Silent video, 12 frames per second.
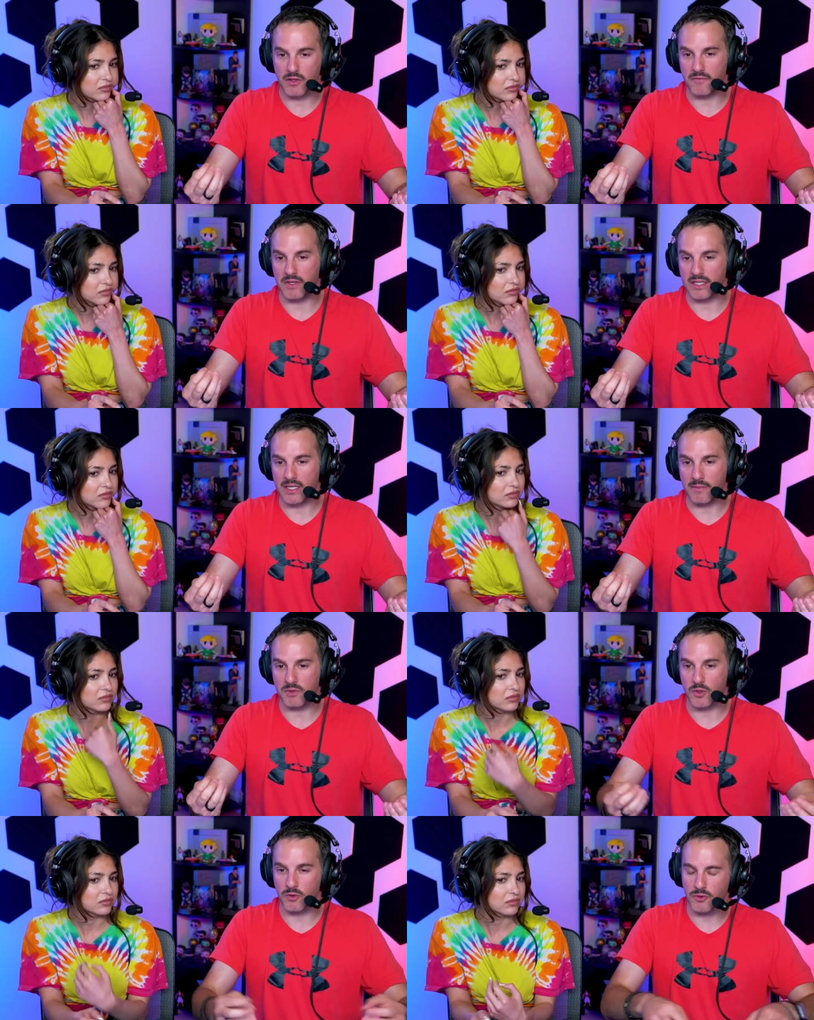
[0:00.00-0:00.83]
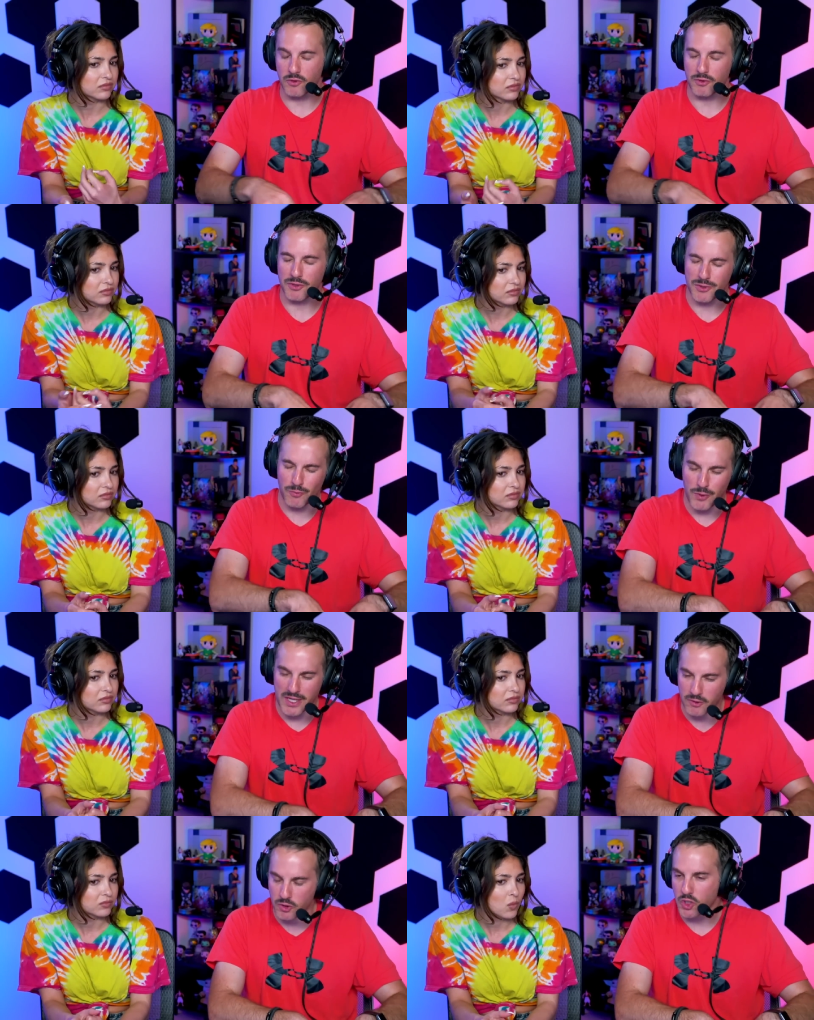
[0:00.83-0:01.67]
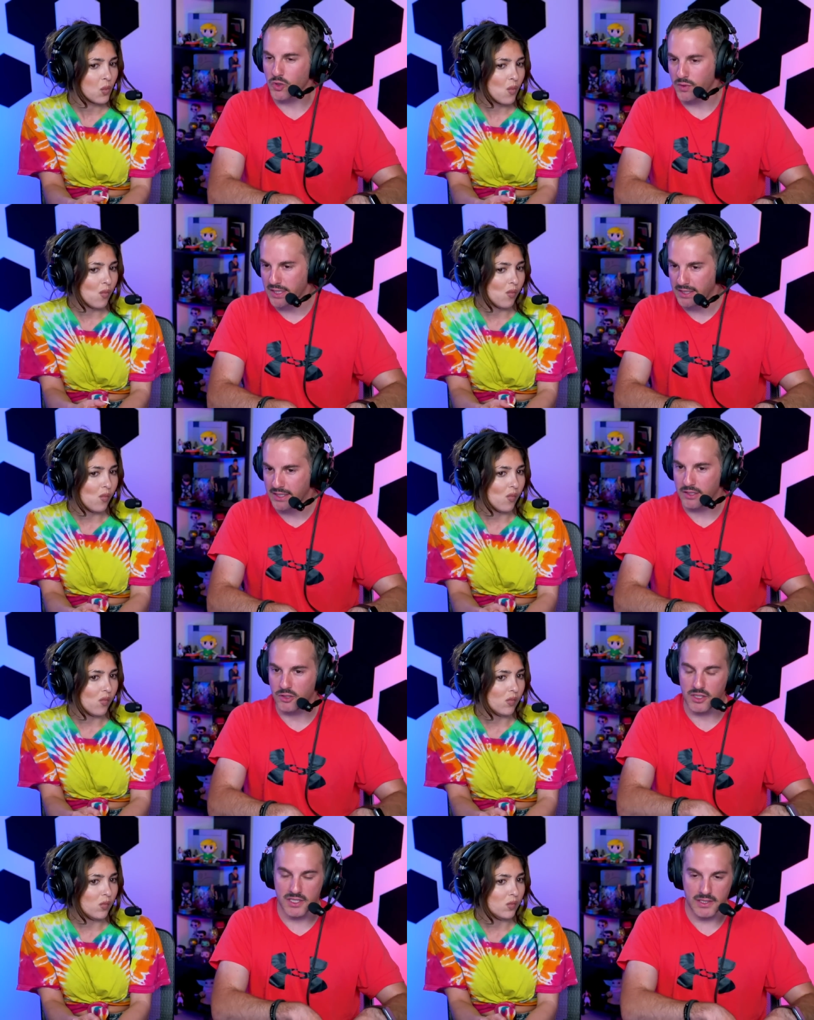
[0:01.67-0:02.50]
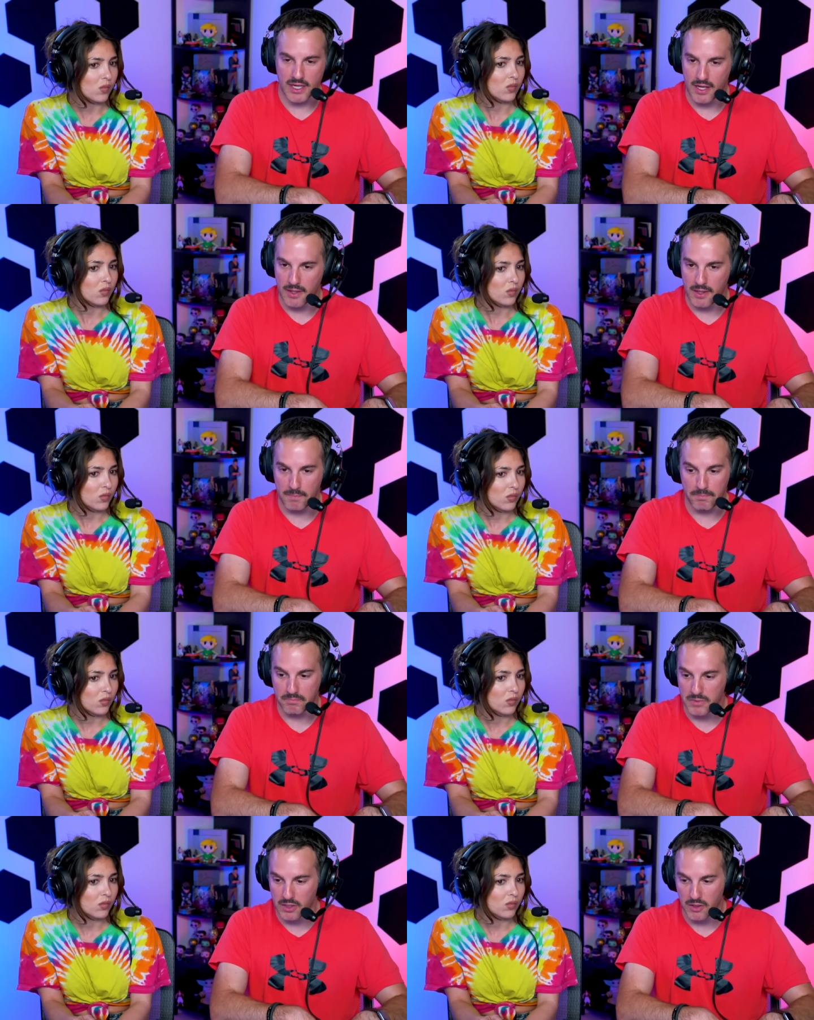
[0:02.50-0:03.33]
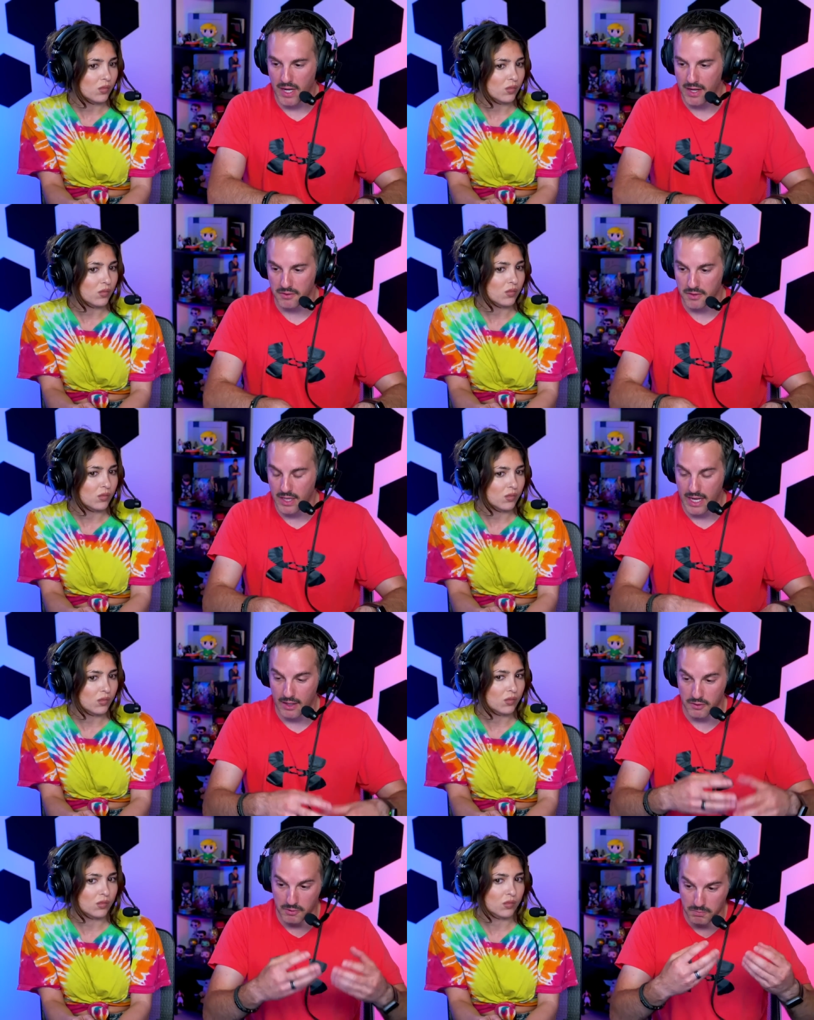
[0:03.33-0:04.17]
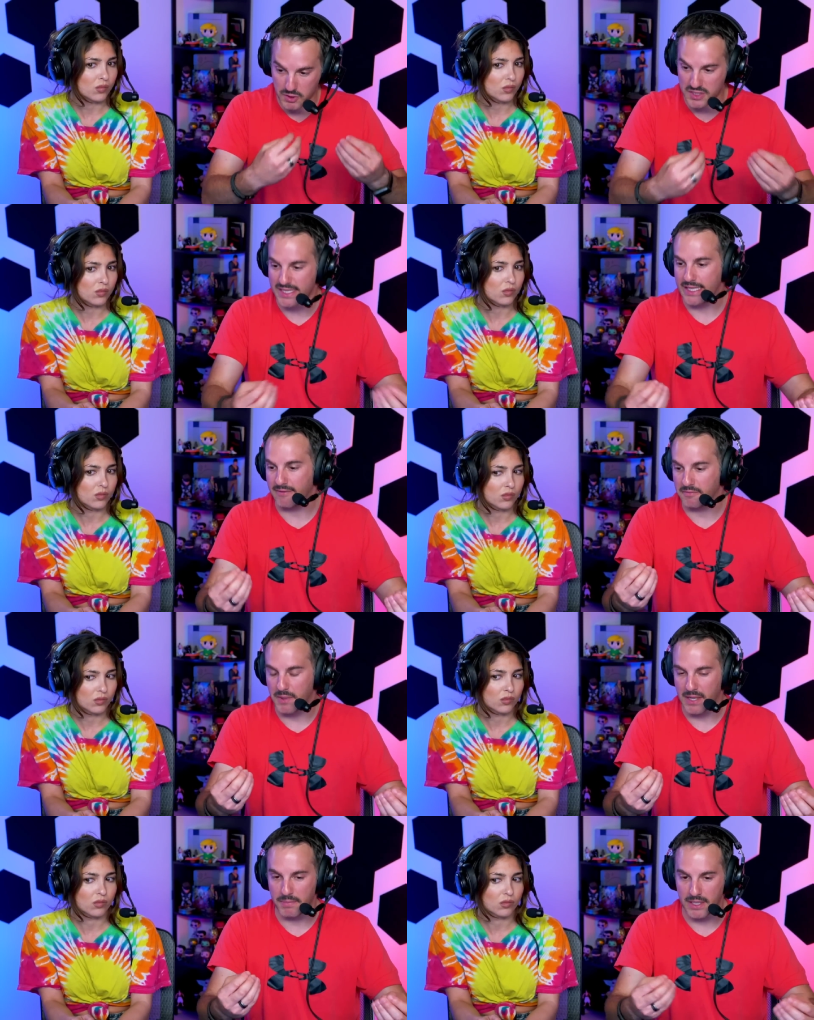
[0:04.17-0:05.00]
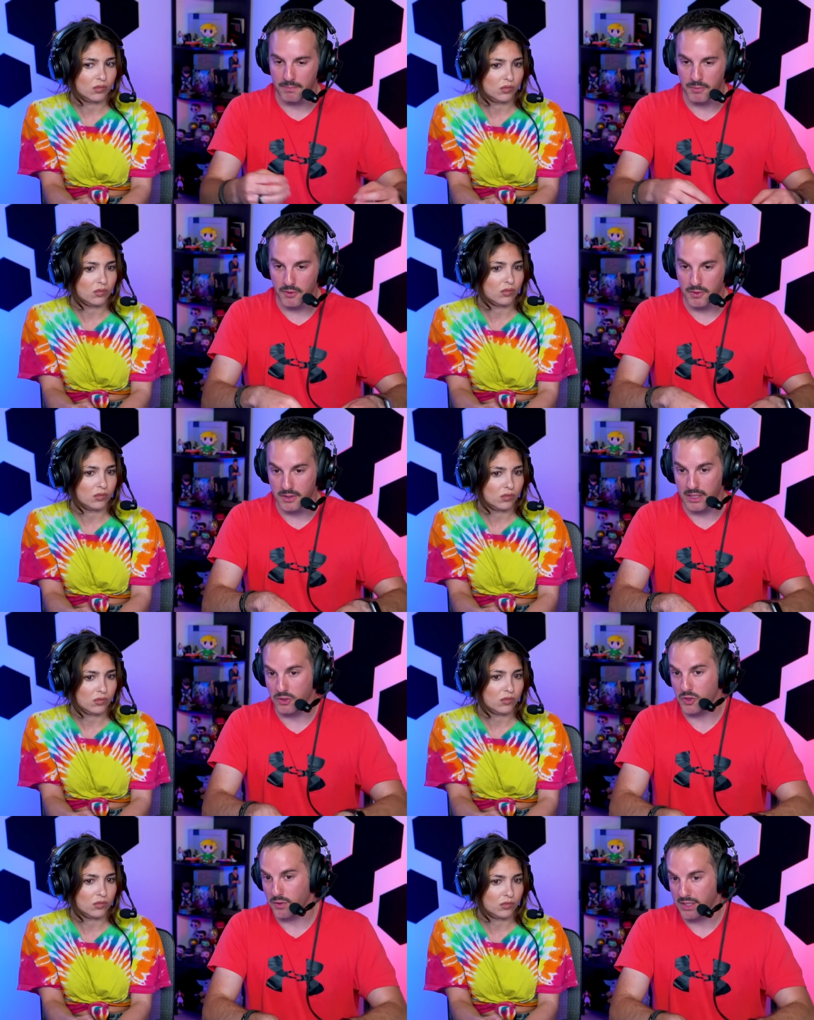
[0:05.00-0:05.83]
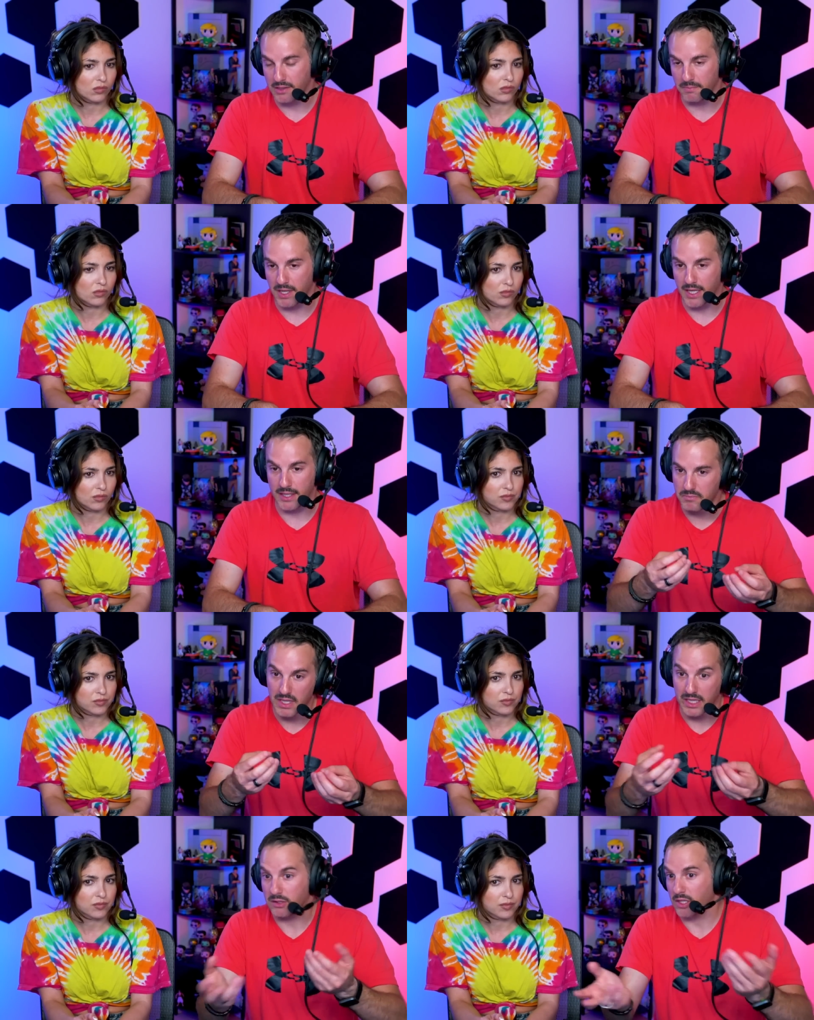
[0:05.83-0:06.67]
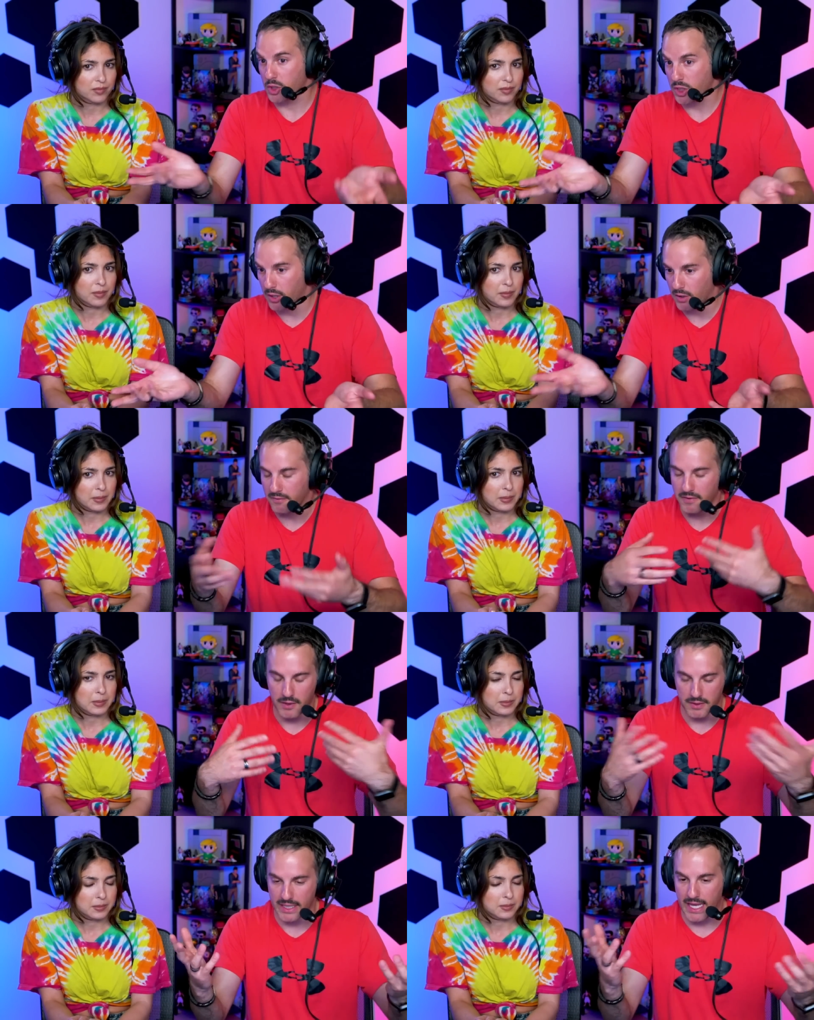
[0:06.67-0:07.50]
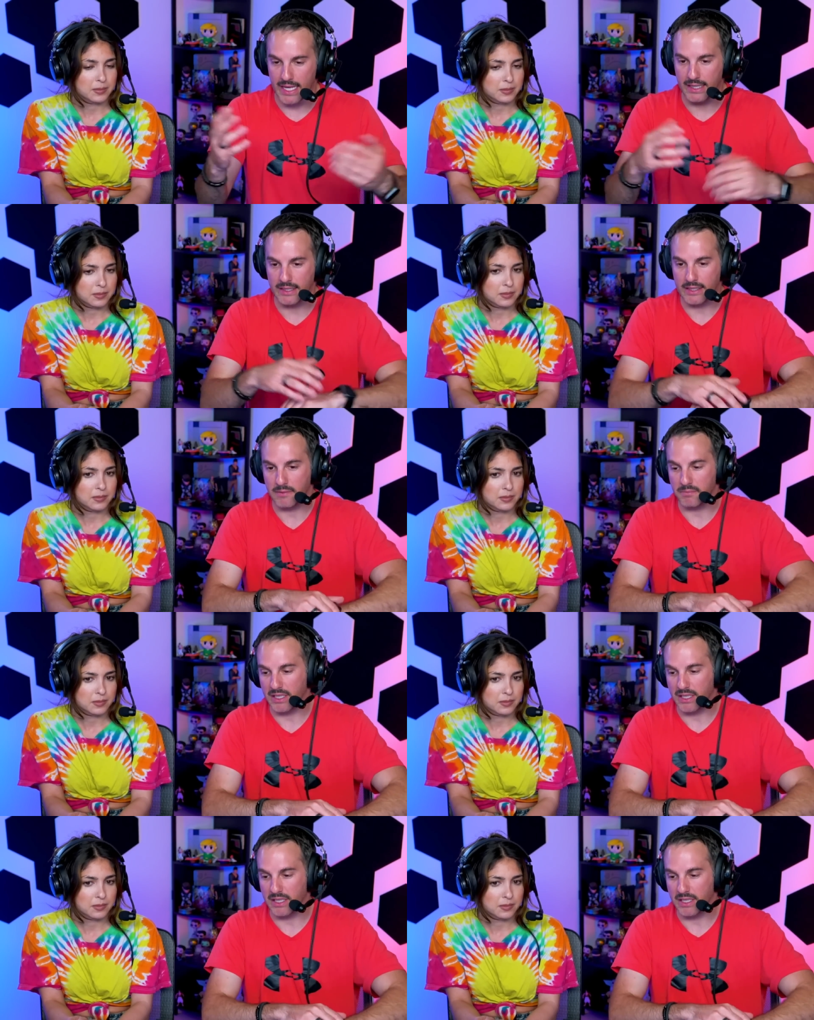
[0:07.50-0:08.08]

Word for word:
Speaker 1: the Vietnam soldiers, the way they're treated treated, just uh, you know how the, how they're perceived by people, and then treated by like the sheriff, how he hated him